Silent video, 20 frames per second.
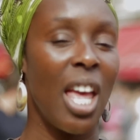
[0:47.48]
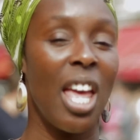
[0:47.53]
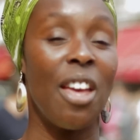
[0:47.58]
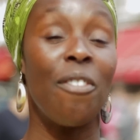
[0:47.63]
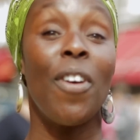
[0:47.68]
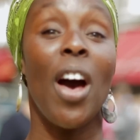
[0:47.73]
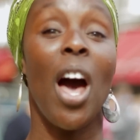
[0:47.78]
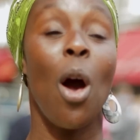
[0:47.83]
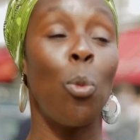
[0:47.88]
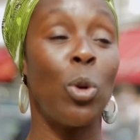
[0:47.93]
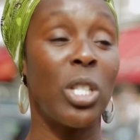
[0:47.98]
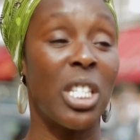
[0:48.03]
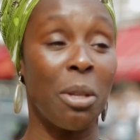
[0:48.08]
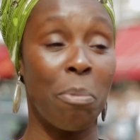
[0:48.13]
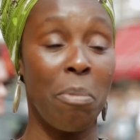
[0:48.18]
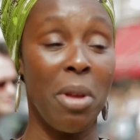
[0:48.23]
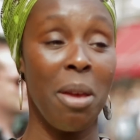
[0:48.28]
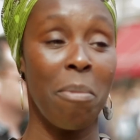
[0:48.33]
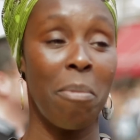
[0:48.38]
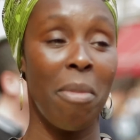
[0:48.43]
If I was to
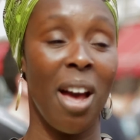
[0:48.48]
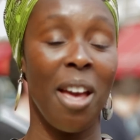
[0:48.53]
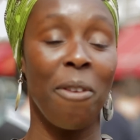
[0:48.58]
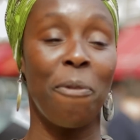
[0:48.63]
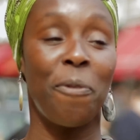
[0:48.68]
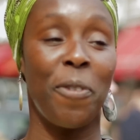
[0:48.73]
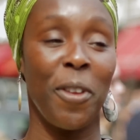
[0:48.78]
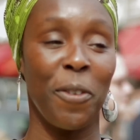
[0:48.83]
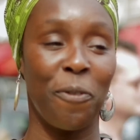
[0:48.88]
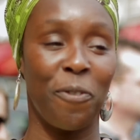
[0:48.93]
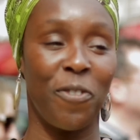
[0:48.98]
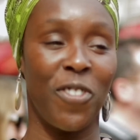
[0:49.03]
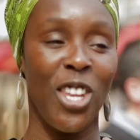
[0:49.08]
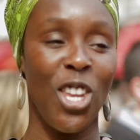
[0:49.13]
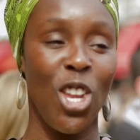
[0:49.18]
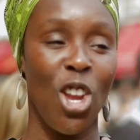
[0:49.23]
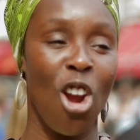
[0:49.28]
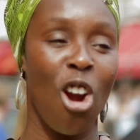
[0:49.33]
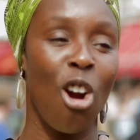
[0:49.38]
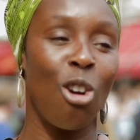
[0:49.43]
meet my
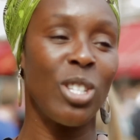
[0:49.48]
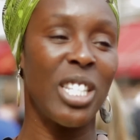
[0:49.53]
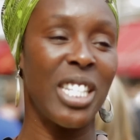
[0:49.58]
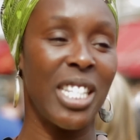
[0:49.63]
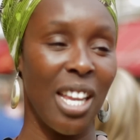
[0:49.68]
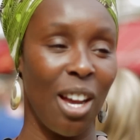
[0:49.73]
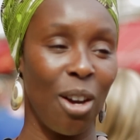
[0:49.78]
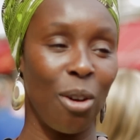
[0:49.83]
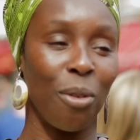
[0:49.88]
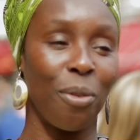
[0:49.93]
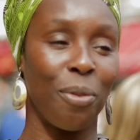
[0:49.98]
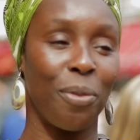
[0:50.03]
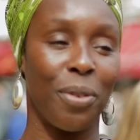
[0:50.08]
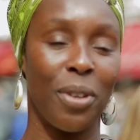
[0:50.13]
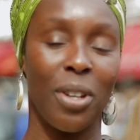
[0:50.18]
15-year-old self,